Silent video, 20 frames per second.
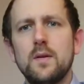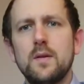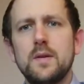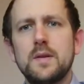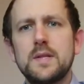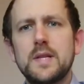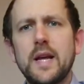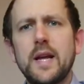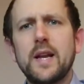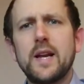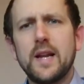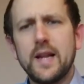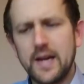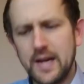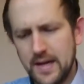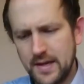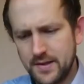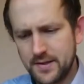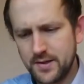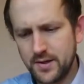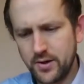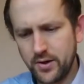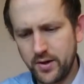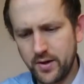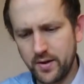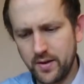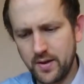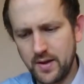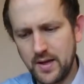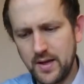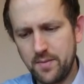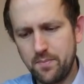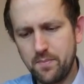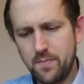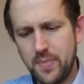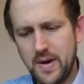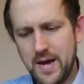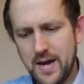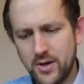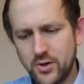Secondly, let's look at the
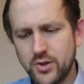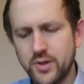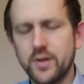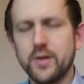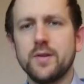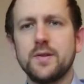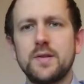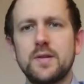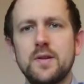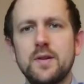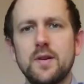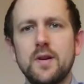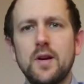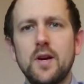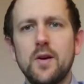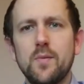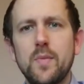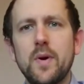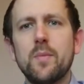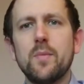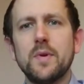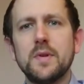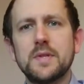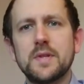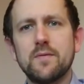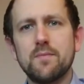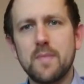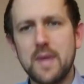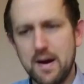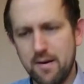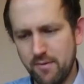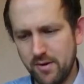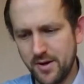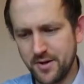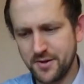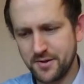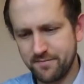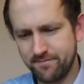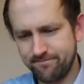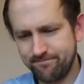passionate commitment of
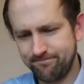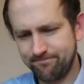marriage.